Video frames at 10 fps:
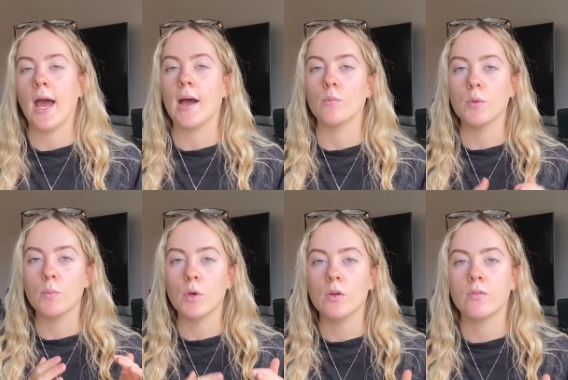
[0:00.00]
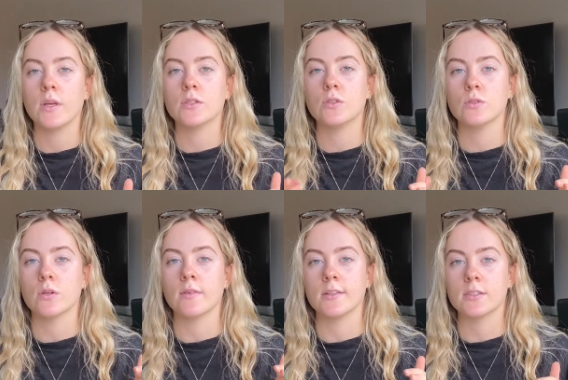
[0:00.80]
and we move into
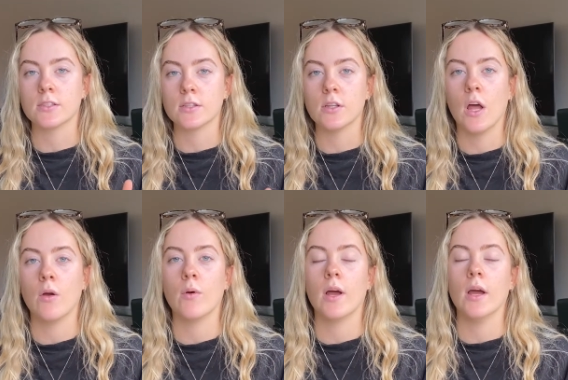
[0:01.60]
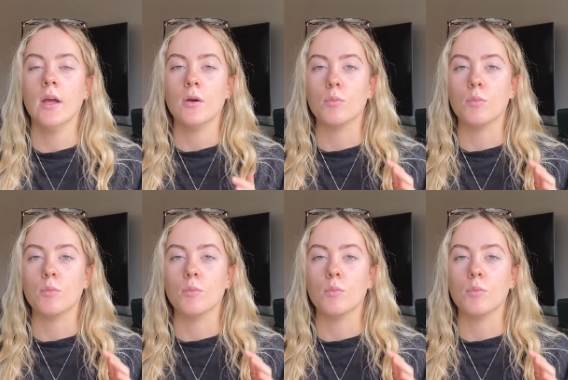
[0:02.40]
sort of that slower,